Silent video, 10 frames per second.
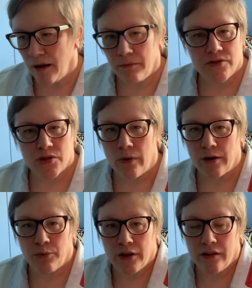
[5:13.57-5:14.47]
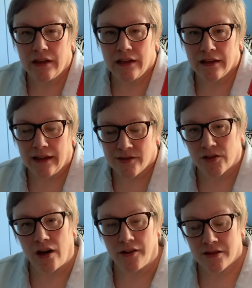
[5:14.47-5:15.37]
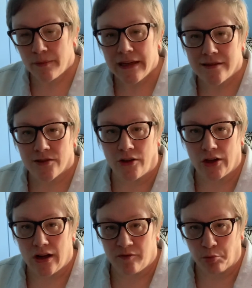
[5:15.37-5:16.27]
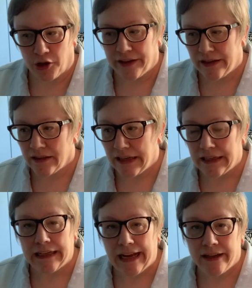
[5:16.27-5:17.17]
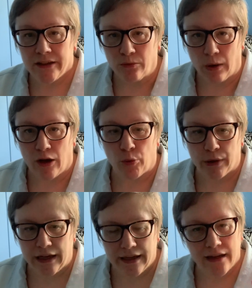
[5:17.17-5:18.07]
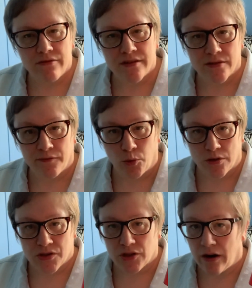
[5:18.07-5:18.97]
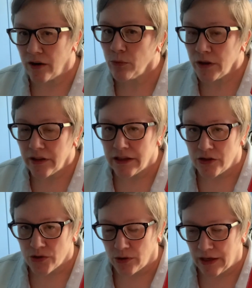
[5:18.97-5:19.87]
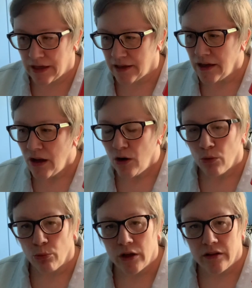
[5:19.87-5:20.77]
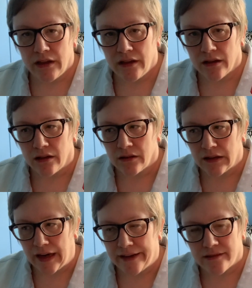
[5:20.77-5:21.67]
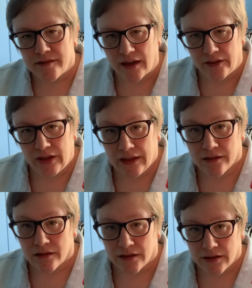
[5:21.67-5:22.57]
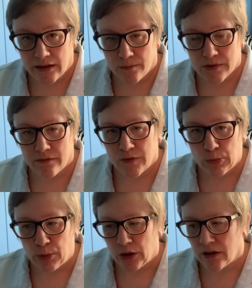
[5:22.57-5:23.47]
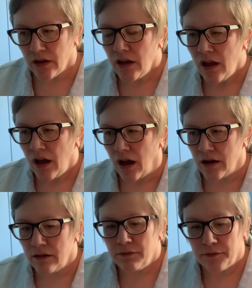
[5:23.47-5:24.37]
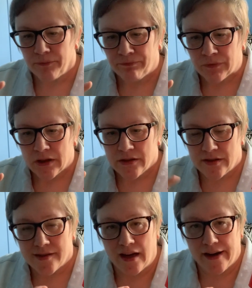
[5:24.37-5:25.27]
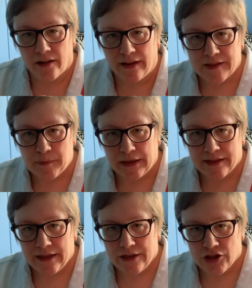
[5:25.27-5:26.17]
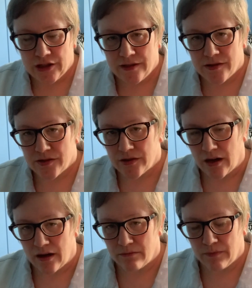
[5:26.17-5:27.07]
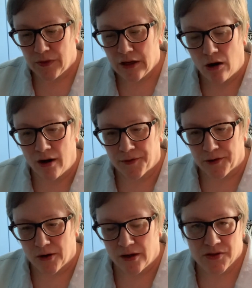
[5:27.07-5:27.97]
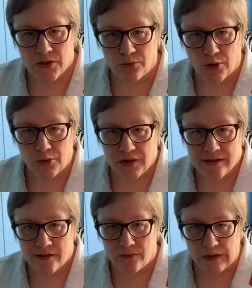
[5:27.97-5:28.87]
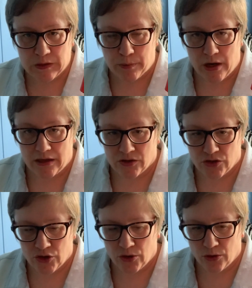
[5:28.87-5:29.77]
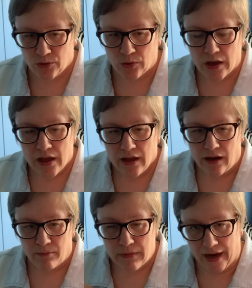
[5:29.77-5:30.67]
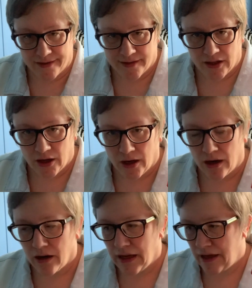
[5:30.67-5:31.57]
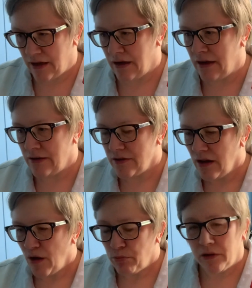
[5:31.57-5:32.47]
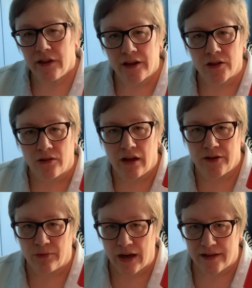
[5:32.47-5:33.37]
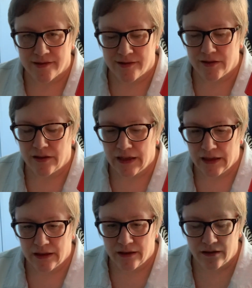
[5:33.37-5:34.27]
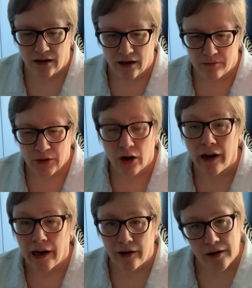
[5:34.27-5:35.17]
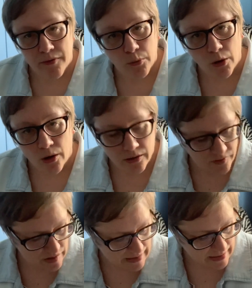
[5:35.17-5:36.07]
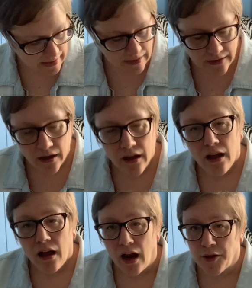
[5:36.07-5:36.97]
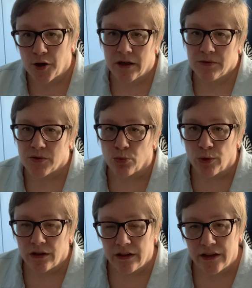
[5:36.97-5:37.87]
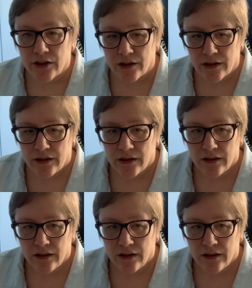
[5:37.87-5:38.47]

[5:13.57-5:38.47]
So to me, it started off brilliantly and it ended well, but I gave this a 4-star. I really enjoyed it. Really liked diving into the themes of the book, of societal expectations. The author also wrote this in response to a massacre and political unrest in her area of the world, and I thought it was a really good